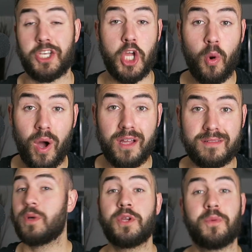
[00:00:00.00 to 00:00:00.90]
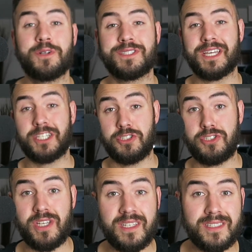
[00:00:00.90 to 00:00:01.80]
Noah. We did words like
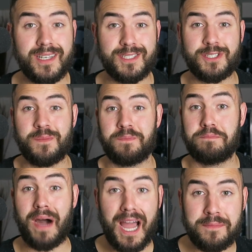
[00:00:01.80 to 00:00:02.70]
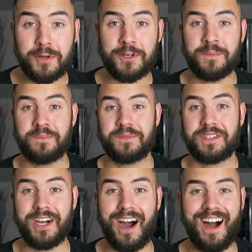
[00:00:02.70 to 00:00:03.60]
Jesus, Bible,
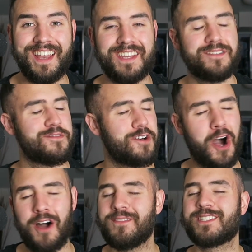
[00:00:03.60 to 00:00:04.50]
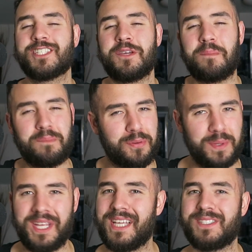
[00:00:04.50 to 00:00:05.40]
God. Obviously,
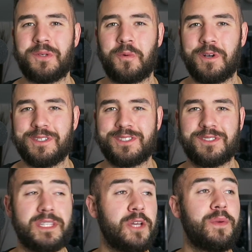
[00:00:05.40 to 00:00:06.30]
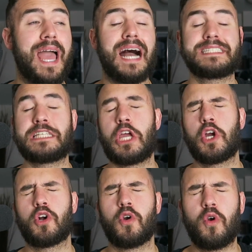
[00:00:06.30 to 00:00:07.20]
pretty easy words. But then we asked
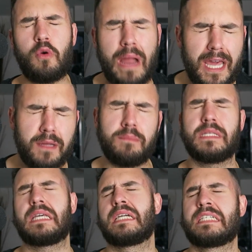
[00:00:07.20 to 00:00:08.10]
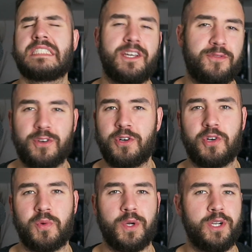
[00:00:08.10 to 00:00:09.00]
incredibly
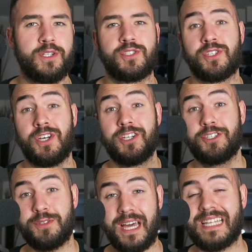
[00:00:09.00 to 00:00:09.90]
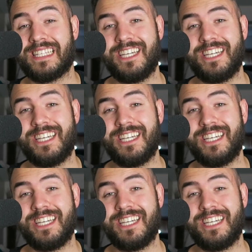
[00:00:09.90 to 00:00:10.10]
difficult words to that